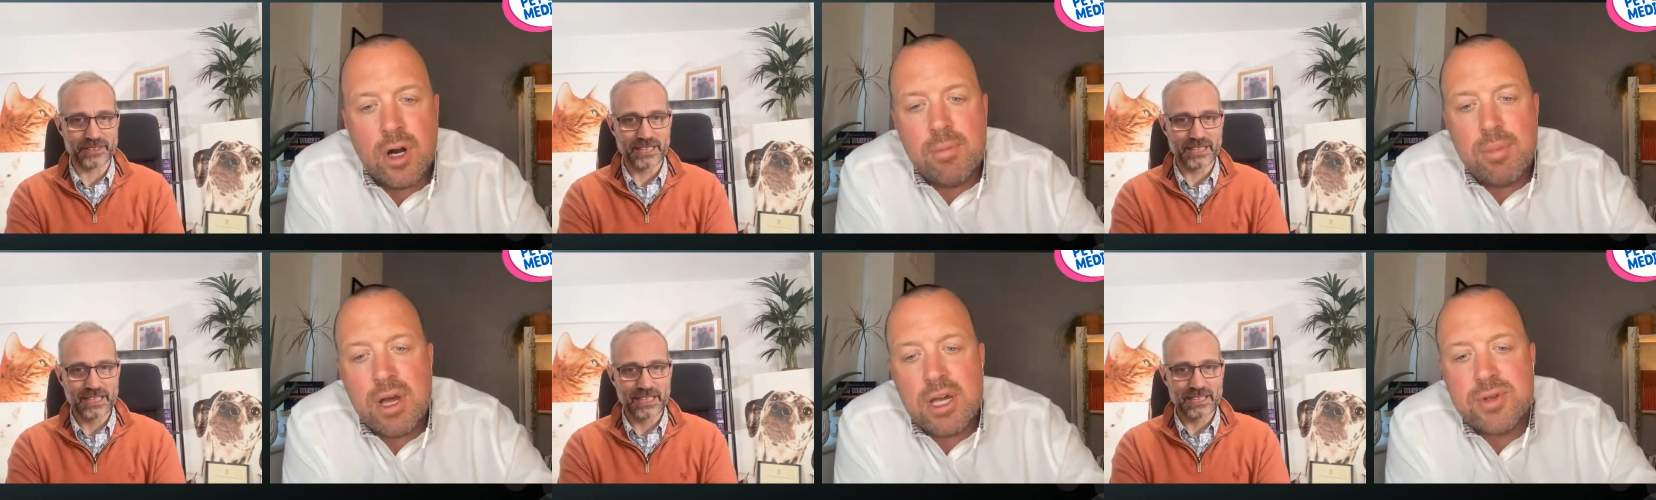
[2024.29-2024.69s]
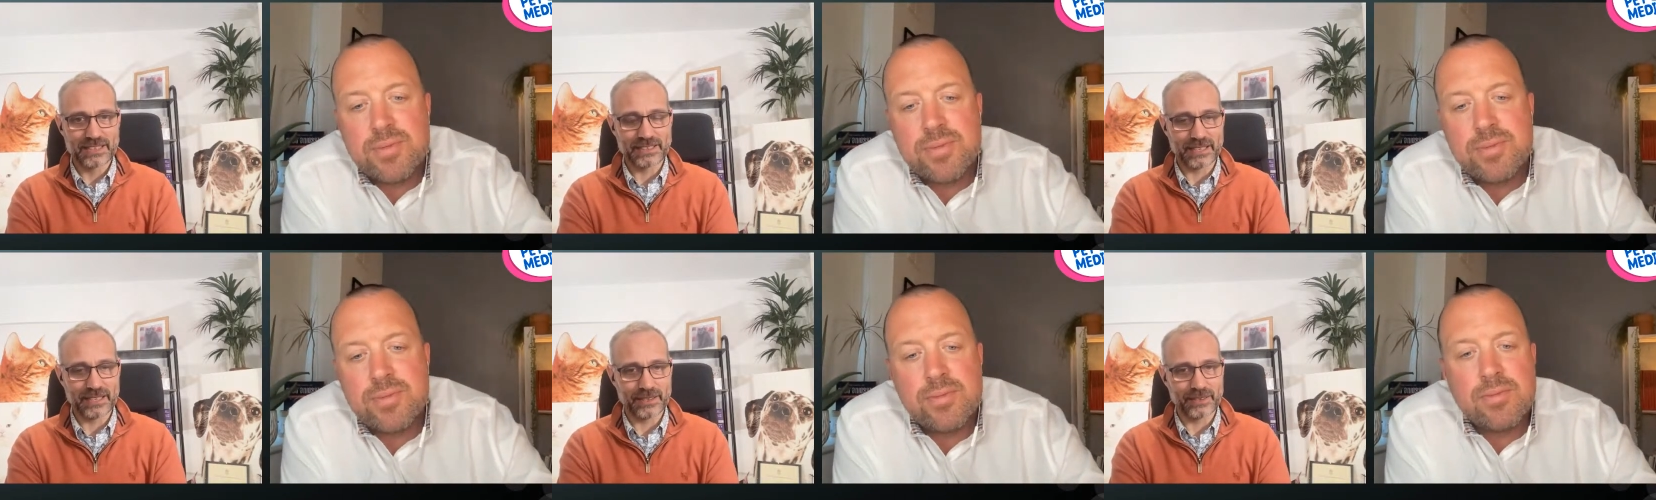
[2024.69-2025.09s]
Speaker 1: I bet.
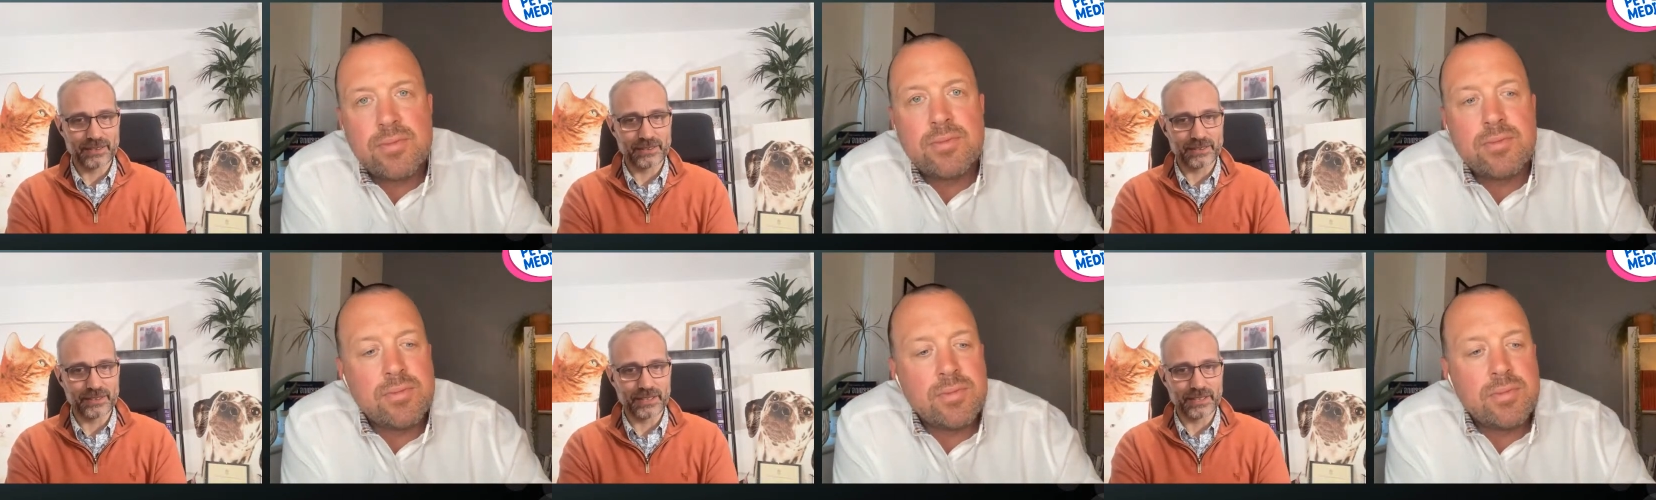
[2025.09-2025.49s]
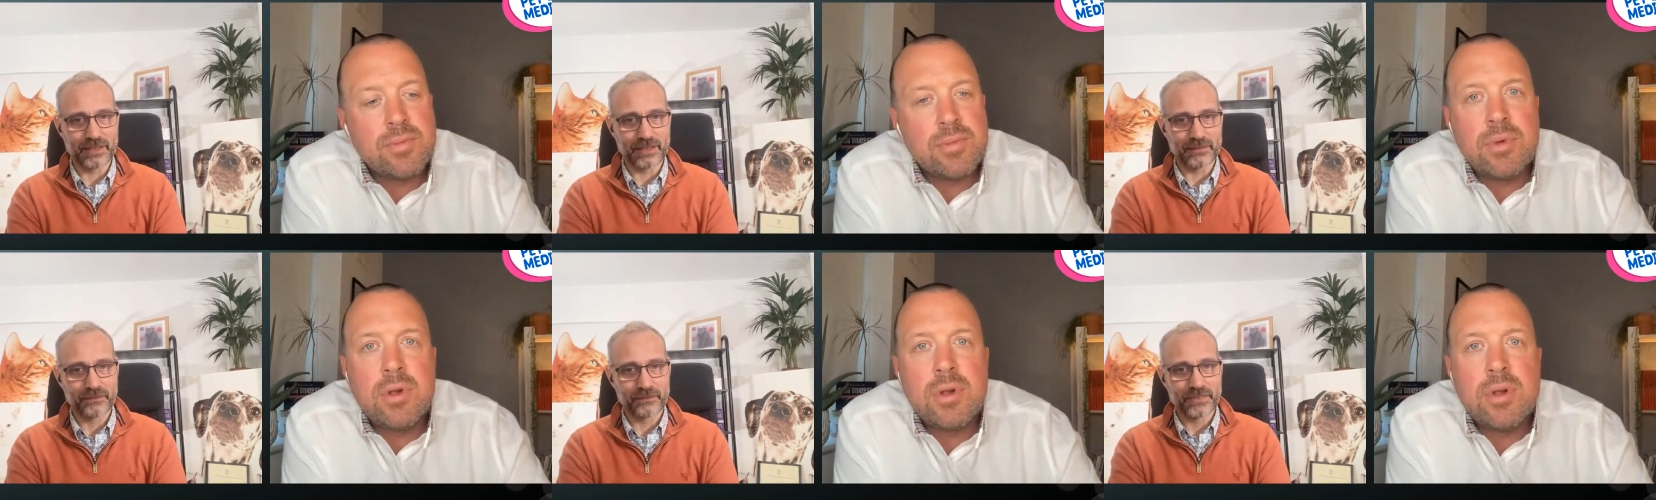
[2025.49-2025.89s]
So, you know,
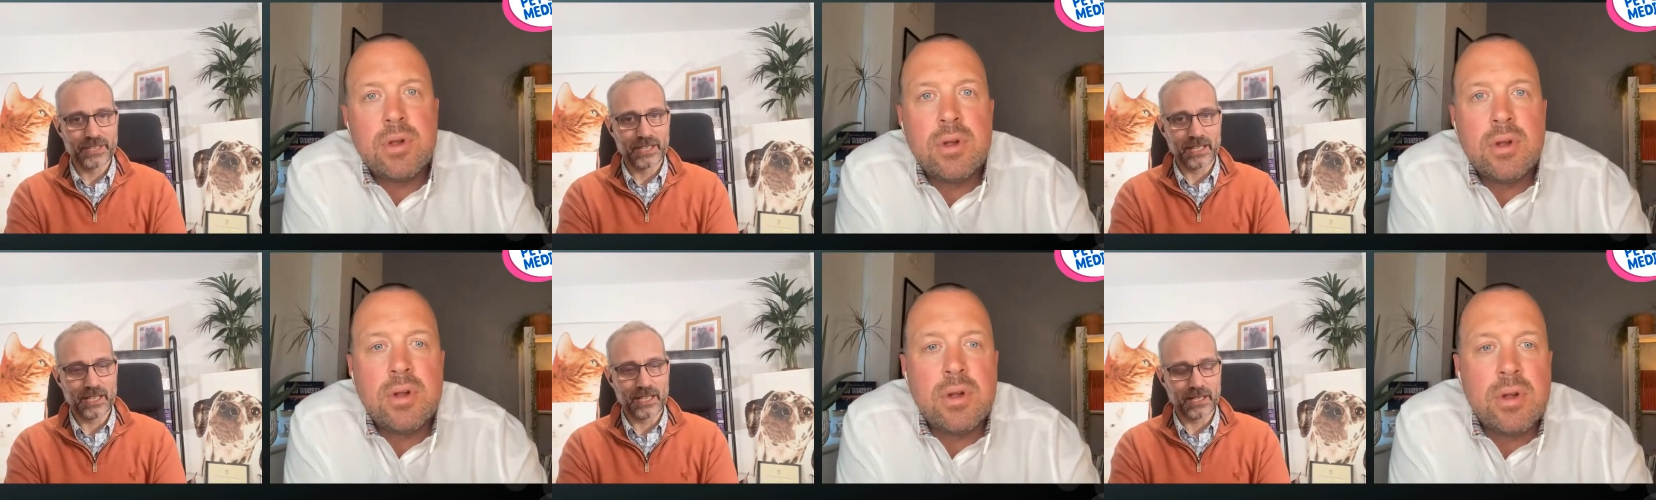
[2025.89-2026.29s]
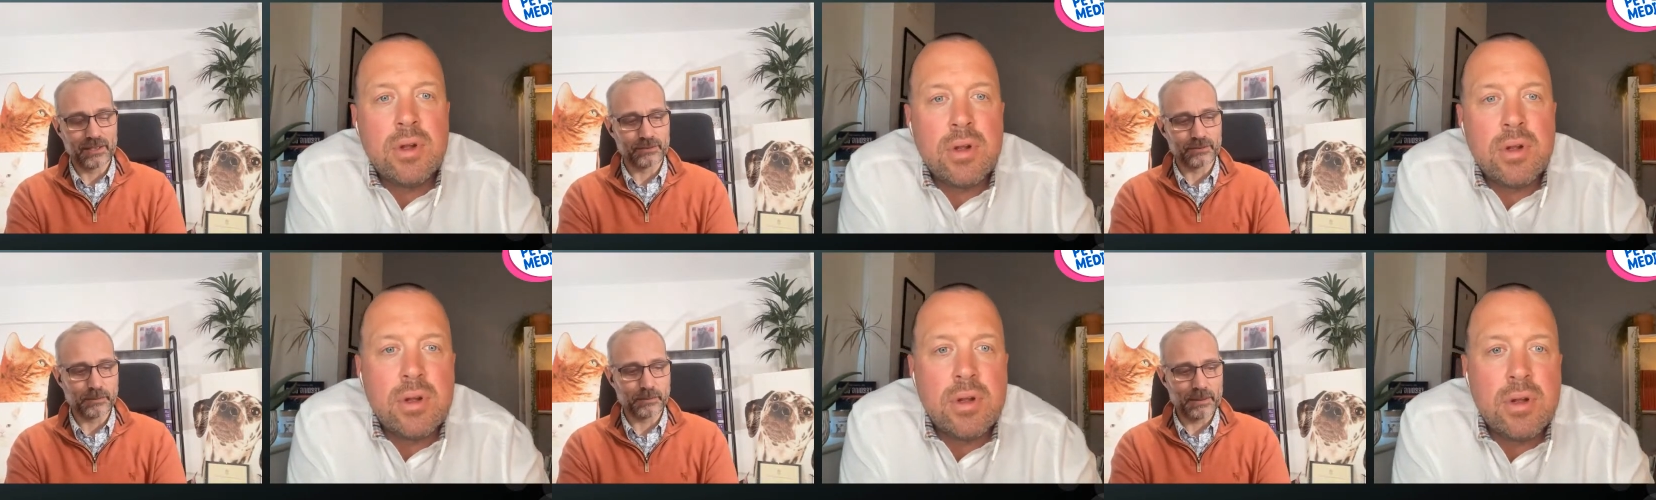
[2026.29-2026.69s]
uh,
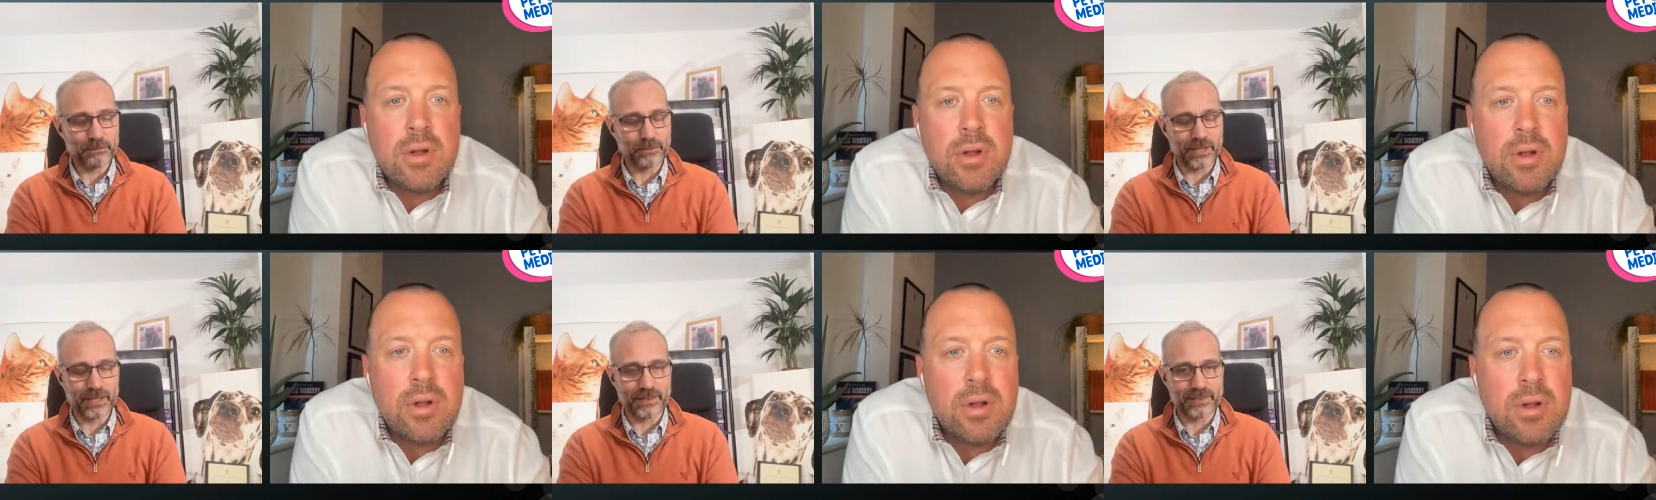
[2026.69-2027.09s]
remember,